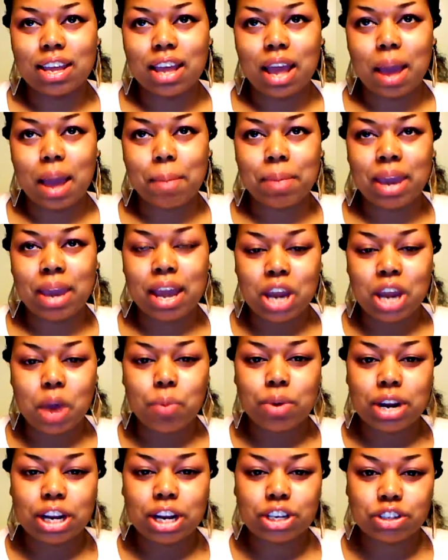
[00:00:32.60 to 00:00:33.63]
I know
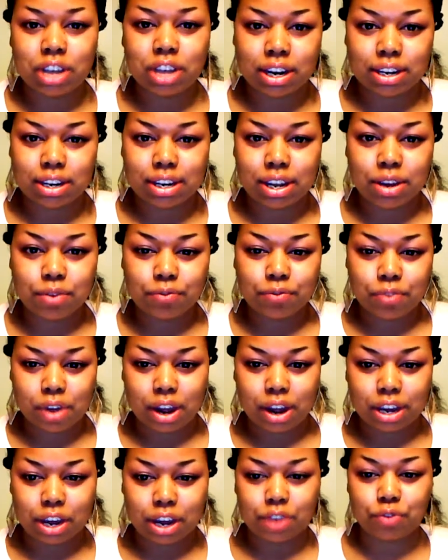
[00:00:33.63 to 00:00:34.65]
what they're trying to do for
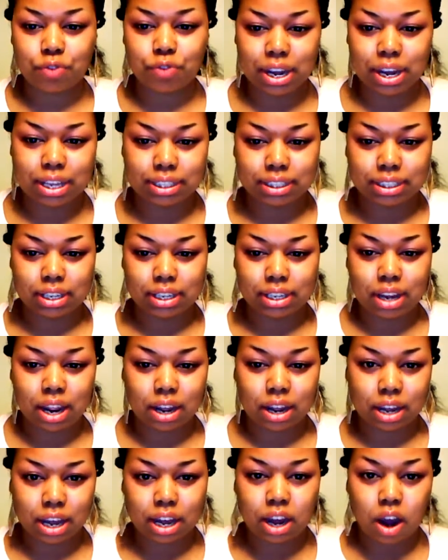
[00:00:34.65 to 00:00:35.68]
a good reason, a
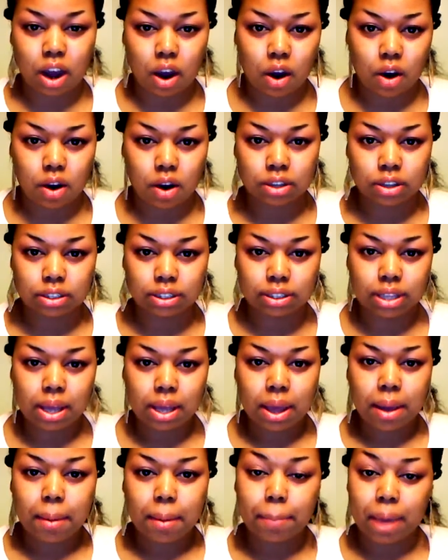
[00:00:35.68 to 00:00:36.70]
good cause,
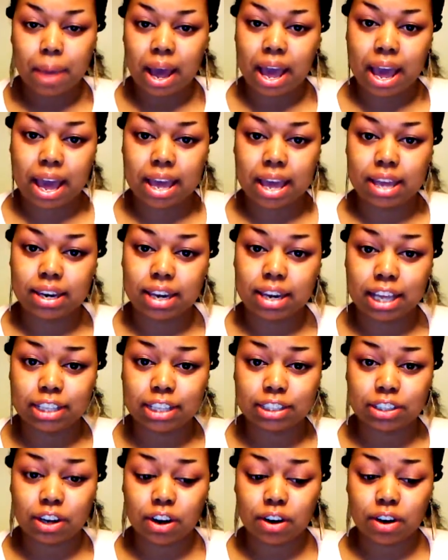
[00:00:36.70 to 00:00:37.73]
but
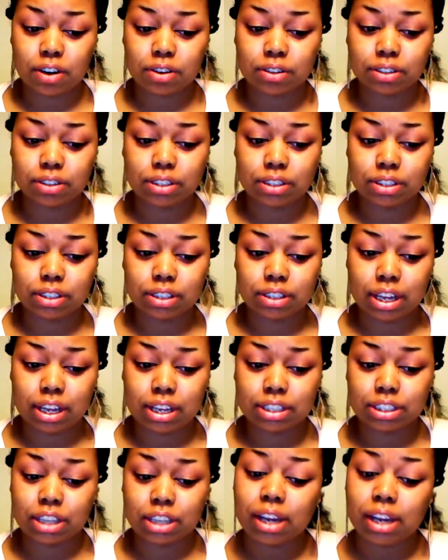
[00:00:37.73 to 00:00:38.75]
these girls,
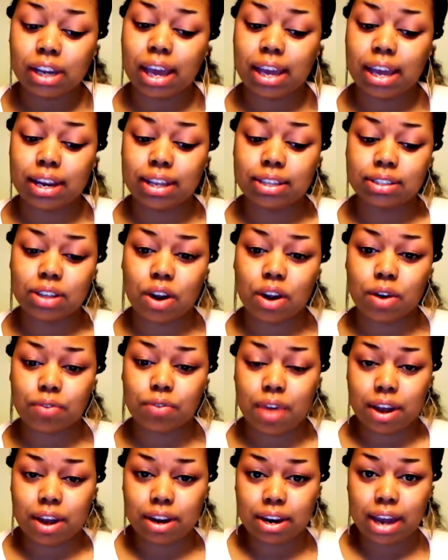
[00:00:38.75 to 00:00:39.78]
these young ladies are
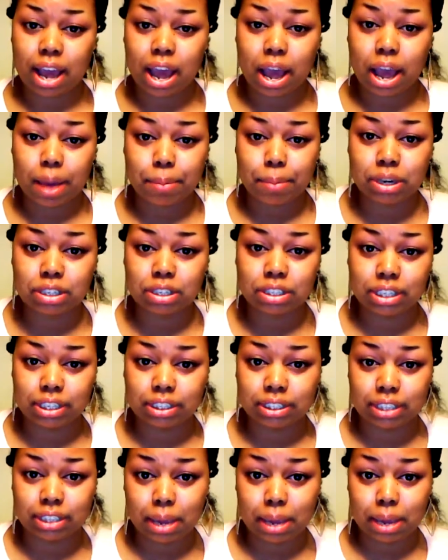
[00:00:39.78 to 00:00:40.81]
finding out how much
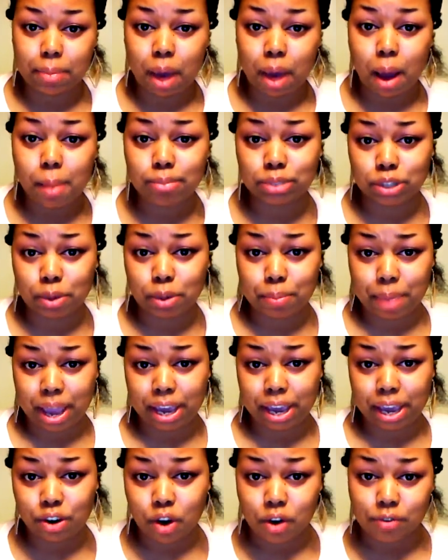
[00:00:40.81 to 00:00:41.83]
these teen moms are
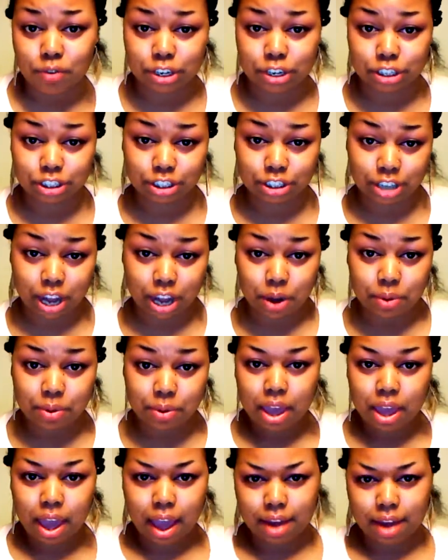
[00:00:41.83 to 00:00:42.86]
making off of the show,
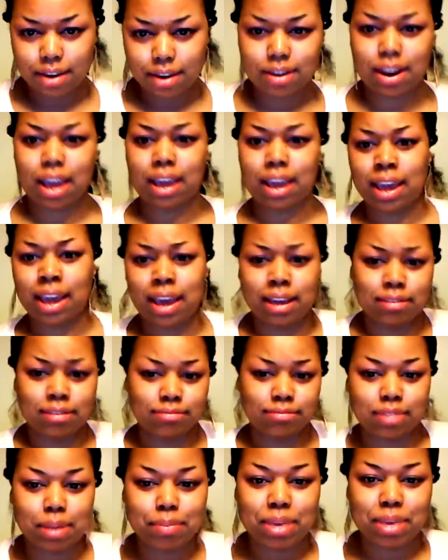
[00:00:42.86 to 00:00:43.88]
and they're like, hey,
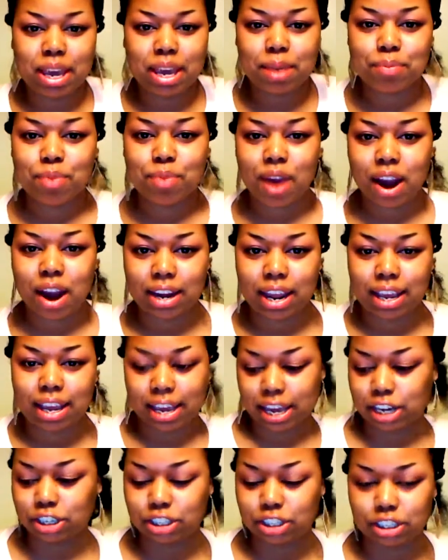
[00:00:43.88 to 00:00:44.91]
let me get pregnant,
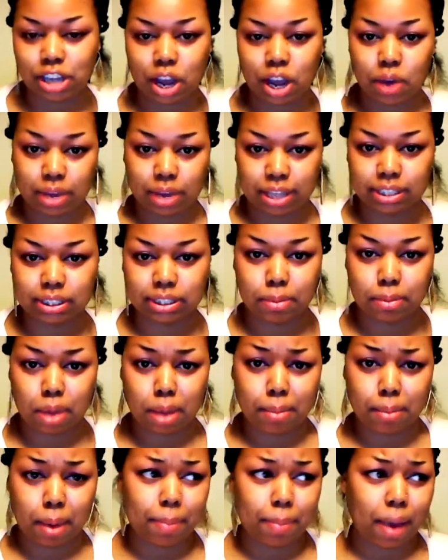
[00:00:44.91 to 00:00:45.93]
get a show, get some money
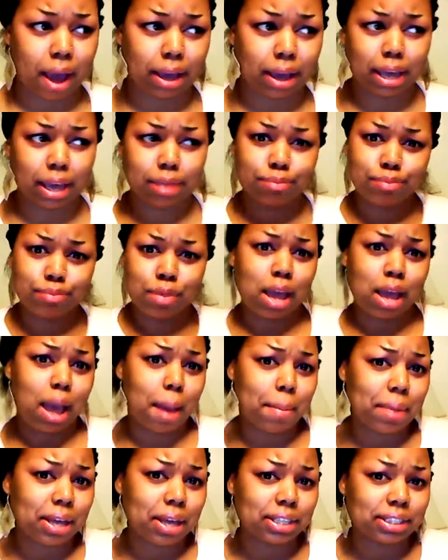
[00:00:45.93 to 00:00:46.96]
in my pocket,
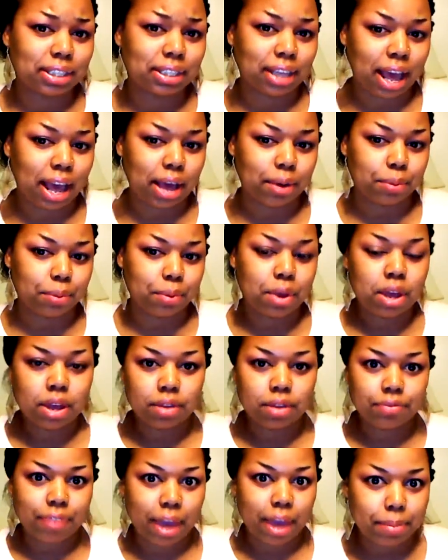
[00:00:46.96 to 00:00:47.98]
I'm good to go.
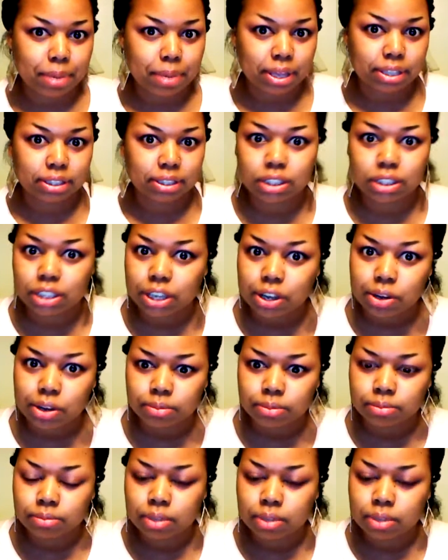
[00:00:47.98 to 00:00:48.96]
Famous too?